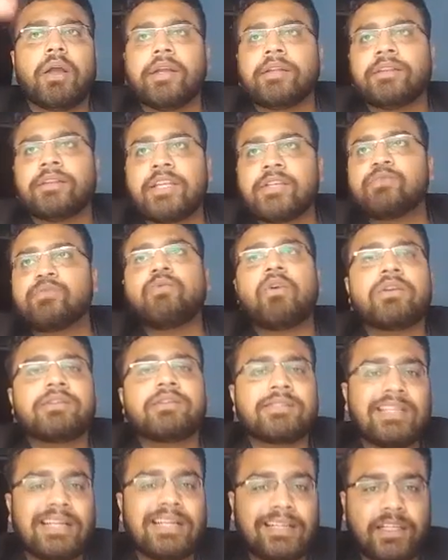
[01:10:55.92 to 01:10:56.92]
this was
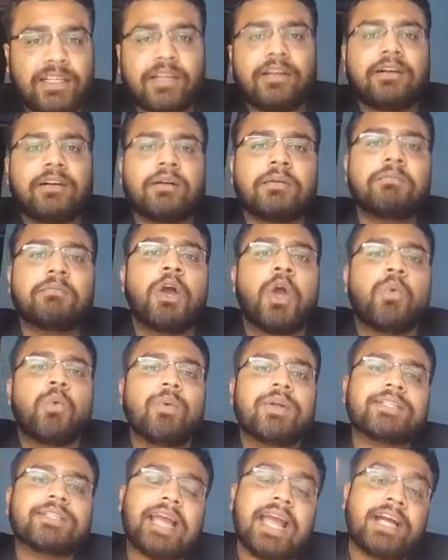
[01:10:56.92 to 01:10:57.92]
the term
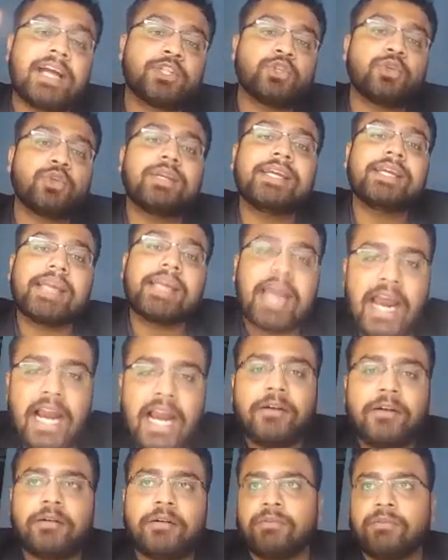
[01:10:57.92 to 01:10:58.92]
which actually
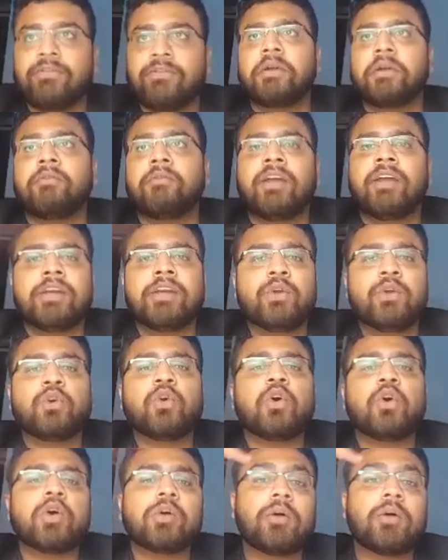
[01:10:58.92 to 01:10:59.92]
held. When you
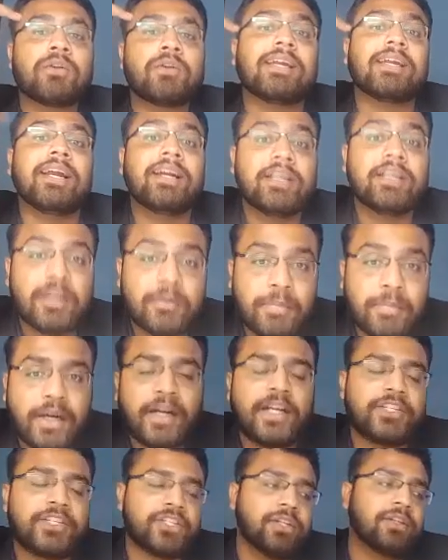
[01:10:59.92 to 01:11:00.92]
talk about the
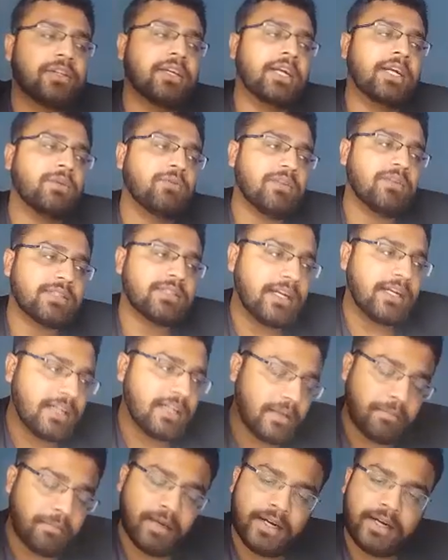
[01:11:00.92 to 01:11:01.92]
interpretation, it was
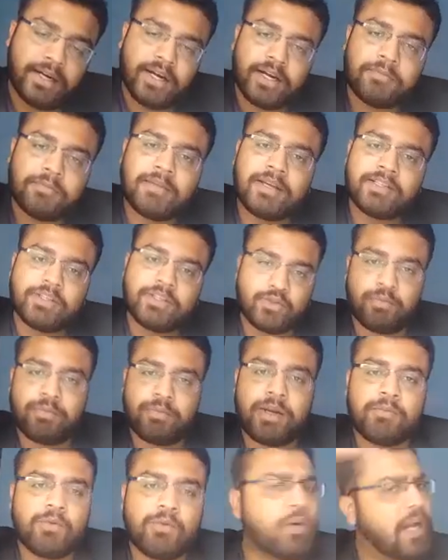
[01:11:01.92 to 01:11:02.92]
interpreted by the
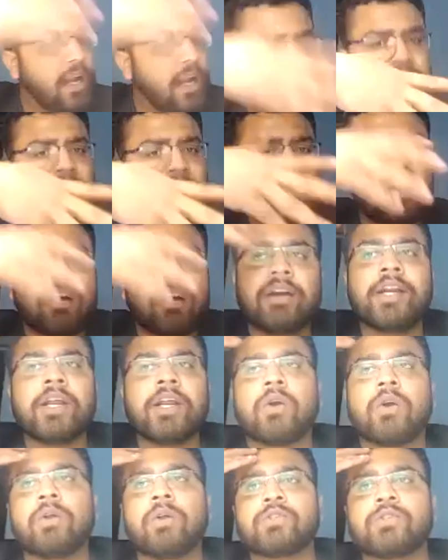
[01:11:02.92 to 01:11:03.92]
Supreme Court. I've said earlier
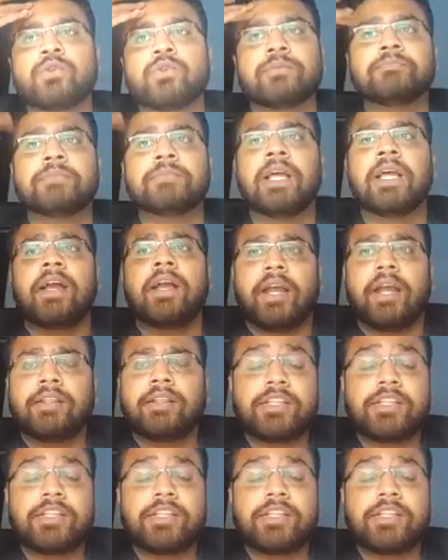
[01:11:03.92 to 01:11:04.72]
also, in the